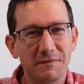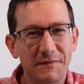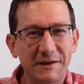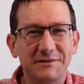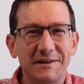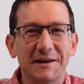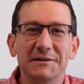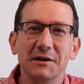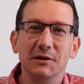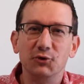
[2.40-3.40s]
that's
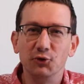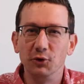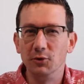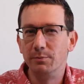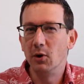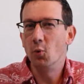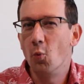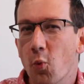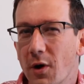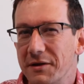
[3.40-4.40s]
technically true, but
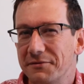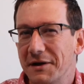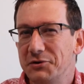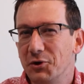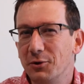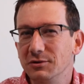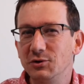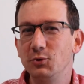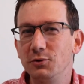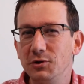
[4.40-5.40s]
what if I told
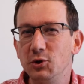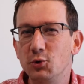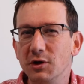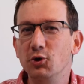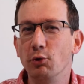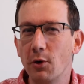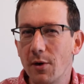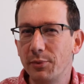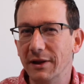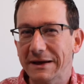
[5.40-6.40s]
you you could grow a
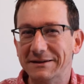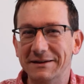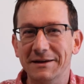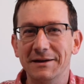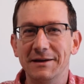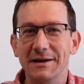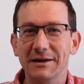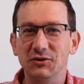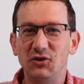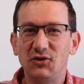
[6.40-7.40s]
plant
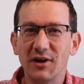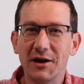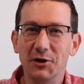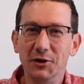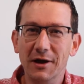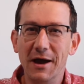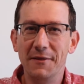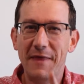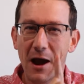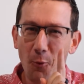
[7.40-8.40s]
and sell
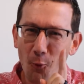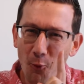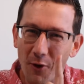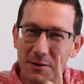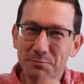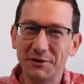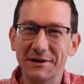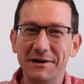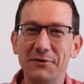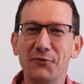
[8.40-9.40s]
that one
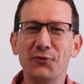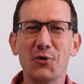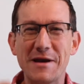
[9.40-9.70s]
plant for